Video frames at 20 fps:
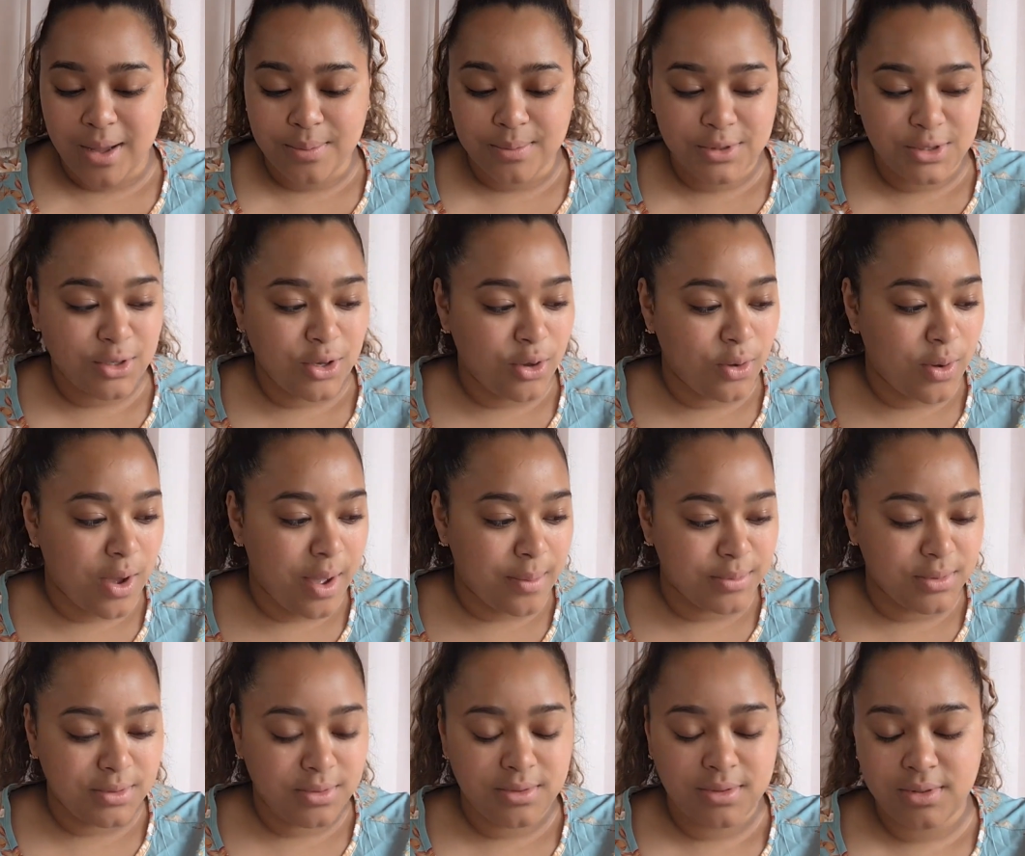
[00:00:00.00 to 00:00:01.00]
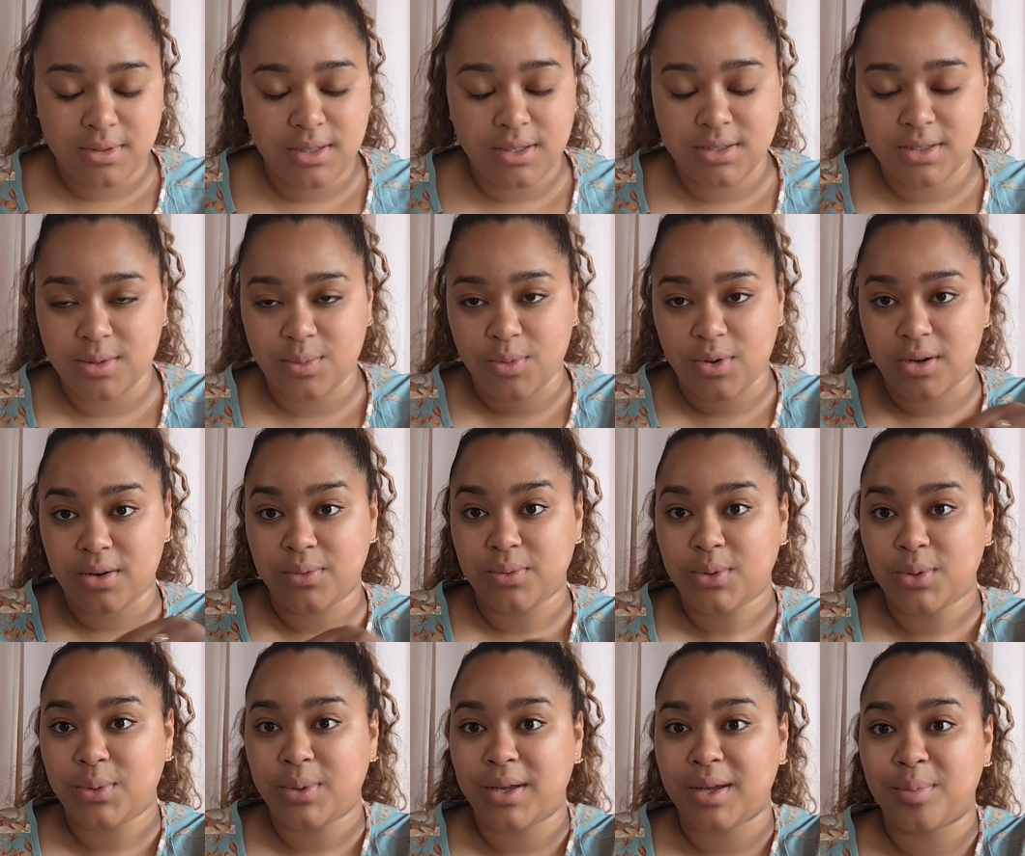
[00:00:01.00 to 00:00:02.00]
So I need some water
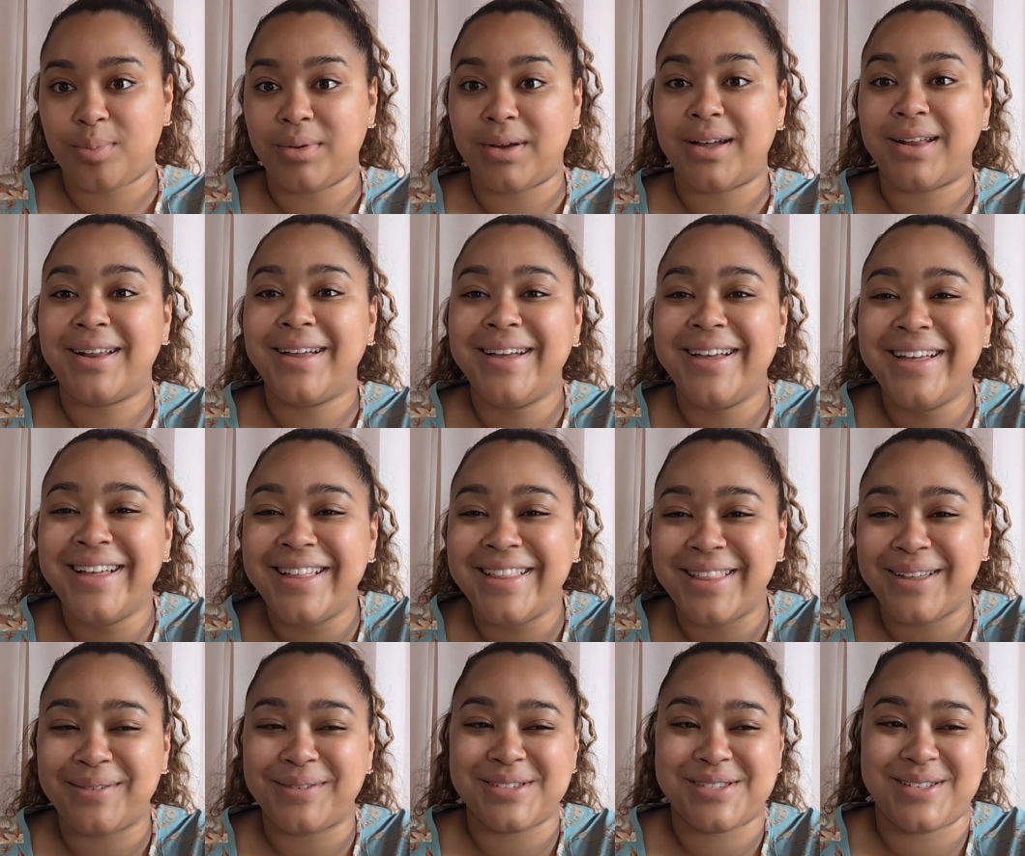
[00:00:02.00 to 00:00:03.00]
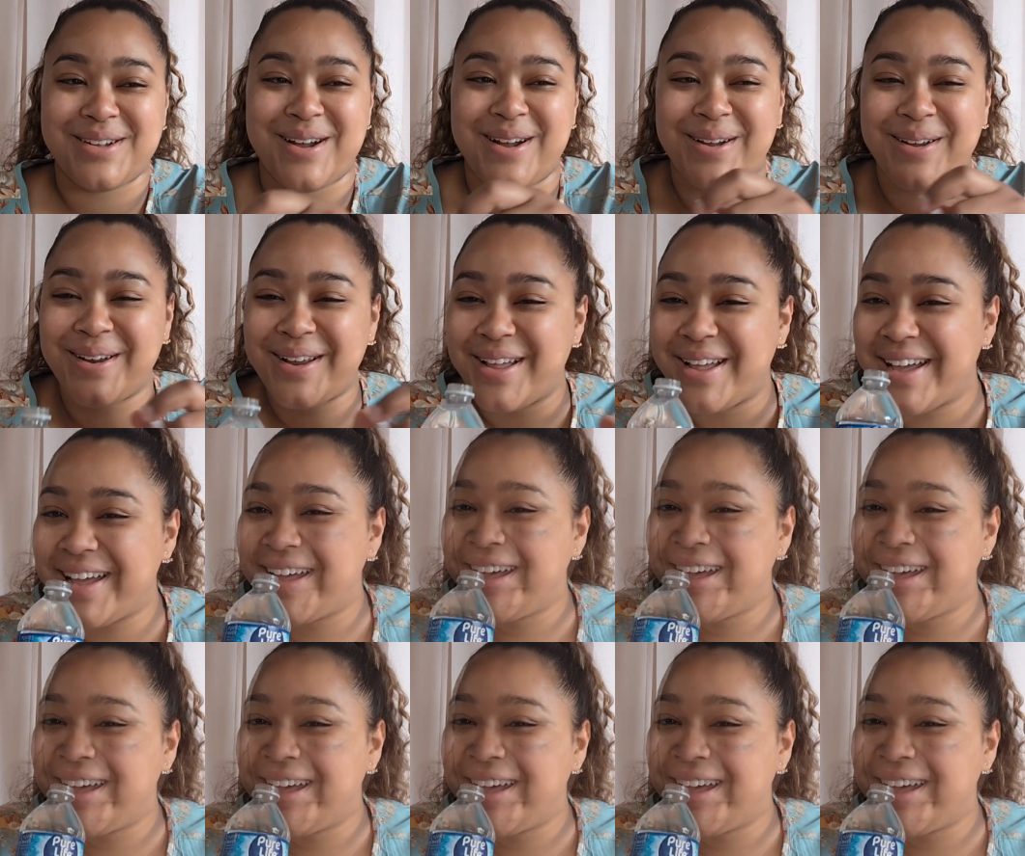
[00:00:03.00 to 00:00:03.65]
real quick, but then we'll start.